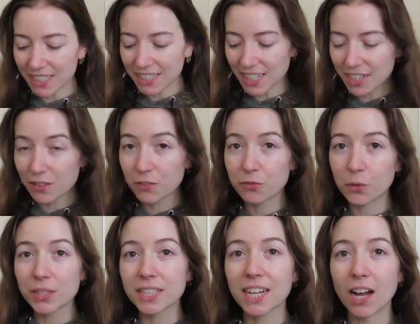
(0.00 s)
and then
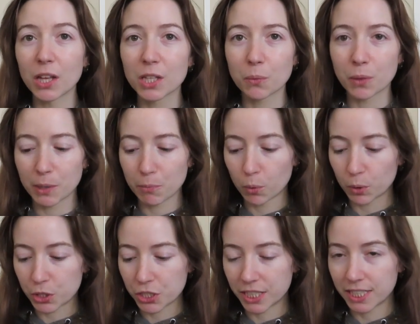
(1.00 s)
for the color work
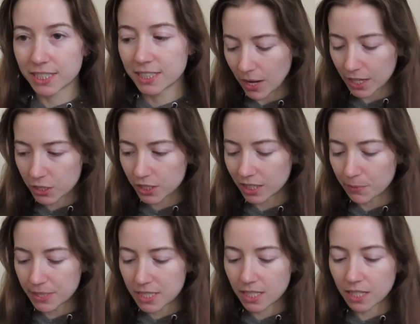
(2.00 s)
portion, actually let
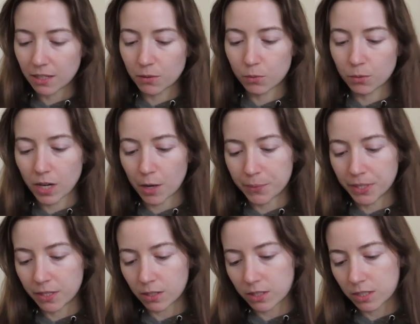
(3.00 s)
me see how
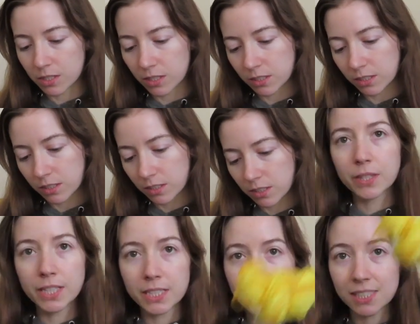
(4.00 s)
many yards this is.
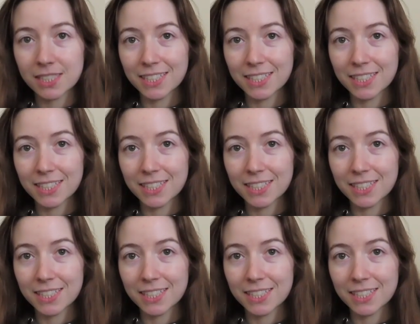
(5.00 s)
This,